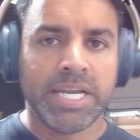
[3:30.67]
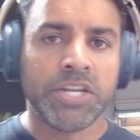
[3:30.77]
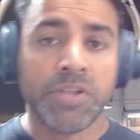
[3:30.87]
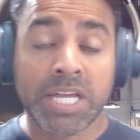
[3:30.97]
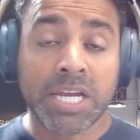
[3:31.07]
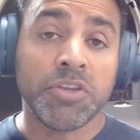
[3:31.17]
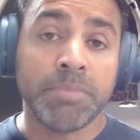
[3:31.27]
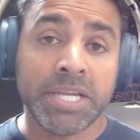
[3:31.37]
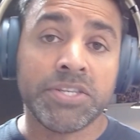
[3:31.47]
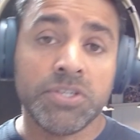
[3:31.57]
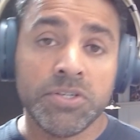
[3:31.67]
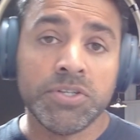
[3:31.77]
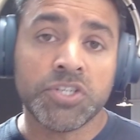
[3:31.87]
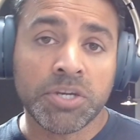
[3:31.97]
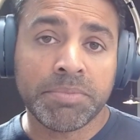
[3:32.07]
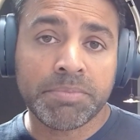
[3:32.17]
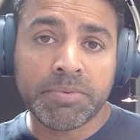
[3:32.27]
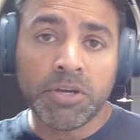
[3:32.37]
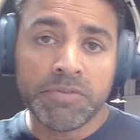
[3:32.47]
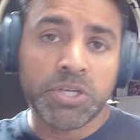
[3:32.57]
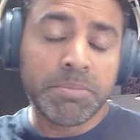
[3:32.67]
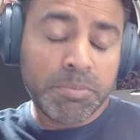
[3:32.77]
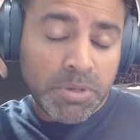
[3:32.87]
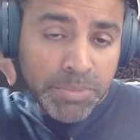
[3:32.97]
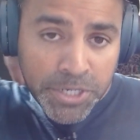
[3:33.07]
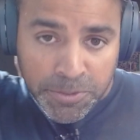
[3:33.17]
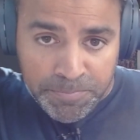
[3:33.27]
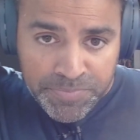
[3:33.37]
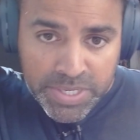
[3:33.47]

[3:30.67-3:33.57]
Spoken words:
I know a lot of you might use Adobe Premiere,